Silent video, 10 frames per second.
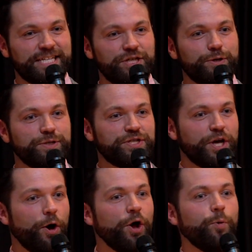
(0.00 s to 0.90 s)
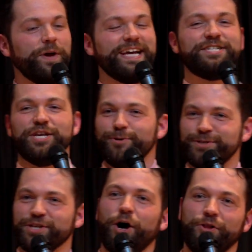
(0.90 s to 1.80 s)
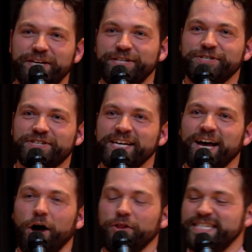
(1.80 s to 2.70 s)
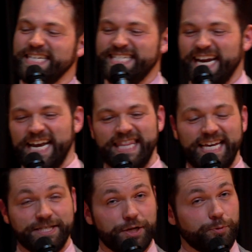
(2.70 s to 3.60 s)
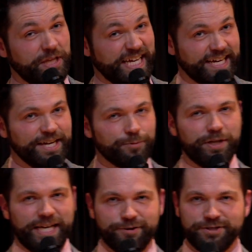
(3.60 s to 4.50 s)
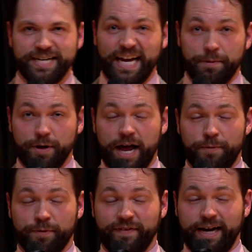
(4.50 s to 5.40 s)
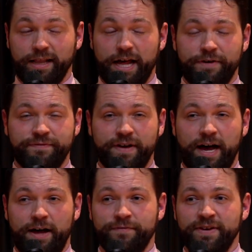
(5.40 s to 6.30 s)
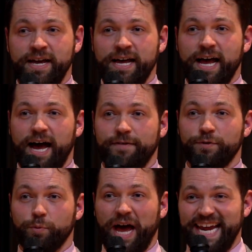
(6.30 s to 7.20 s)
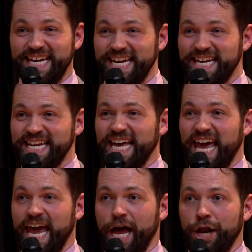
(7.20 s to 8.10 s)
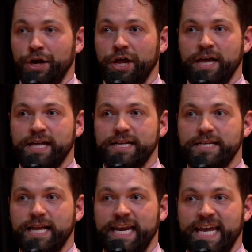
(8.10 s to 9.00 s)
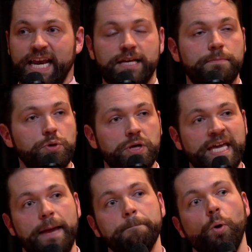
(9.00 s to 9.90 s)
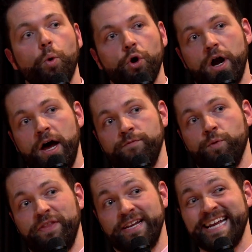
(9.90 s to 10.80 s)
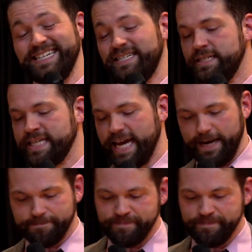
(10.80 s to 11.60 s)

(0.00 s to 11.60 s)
that's used so we get to use all these all these extended things that are really really interesting and, and provide a lot of, of uh, variety and and again communicate more of what the text is saying